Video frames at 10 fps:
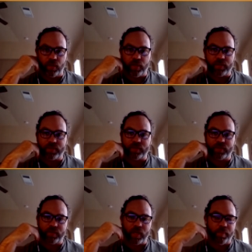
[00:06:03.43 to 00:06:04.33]

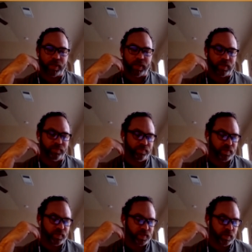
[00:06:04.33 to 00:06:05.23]
units um, at
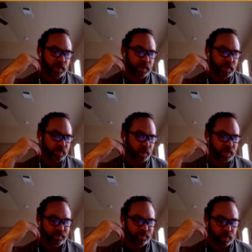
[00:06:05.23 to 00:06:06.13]
different facilities
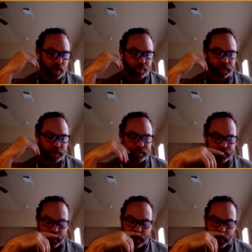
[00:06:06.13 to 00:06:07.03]
with different
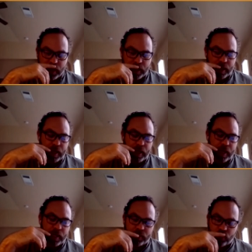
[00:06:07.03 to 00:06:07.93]
companies.
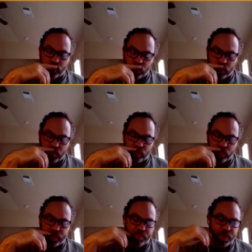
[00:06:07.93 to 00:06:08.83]
And
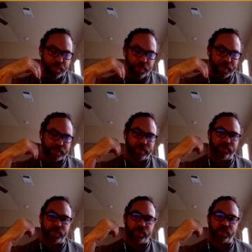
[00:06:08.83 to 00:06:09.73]
the, the biggest
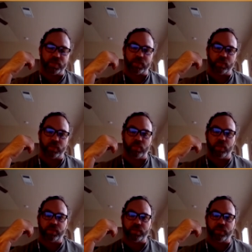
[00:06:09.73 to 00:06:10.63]
difference
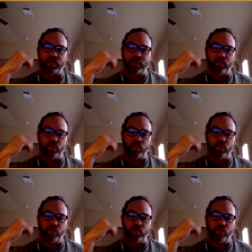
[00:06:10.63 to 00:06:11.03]
was